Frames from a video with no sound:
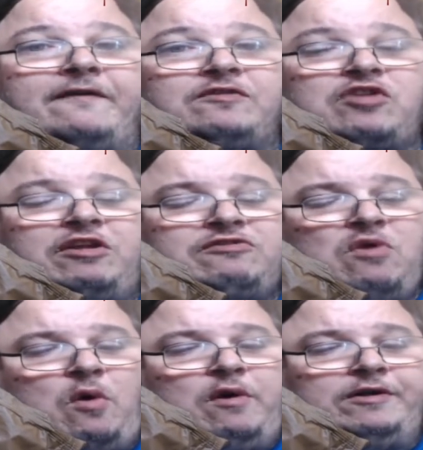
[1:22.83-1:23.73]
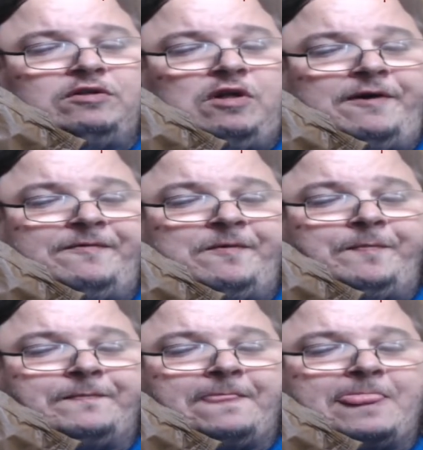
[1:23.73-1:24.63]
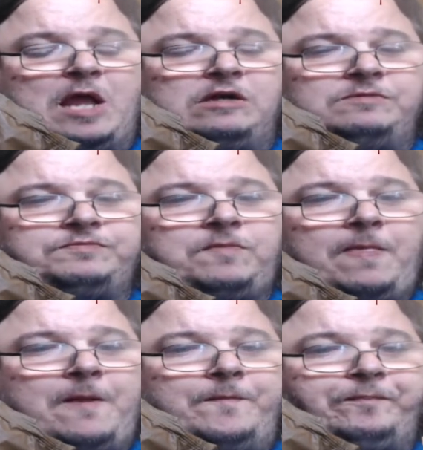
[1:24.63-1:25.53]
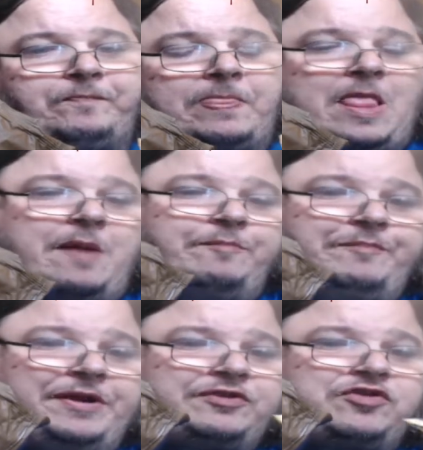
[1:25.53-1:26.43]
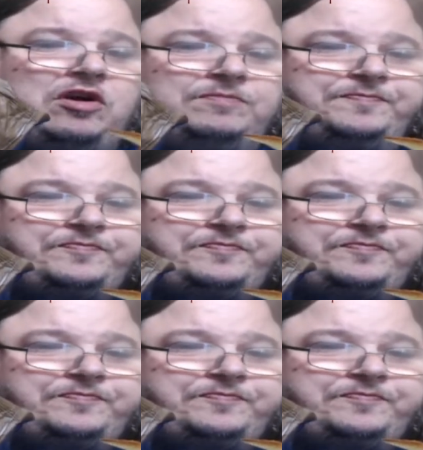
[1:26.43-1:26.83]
Taste the oil on them. A bit of salt.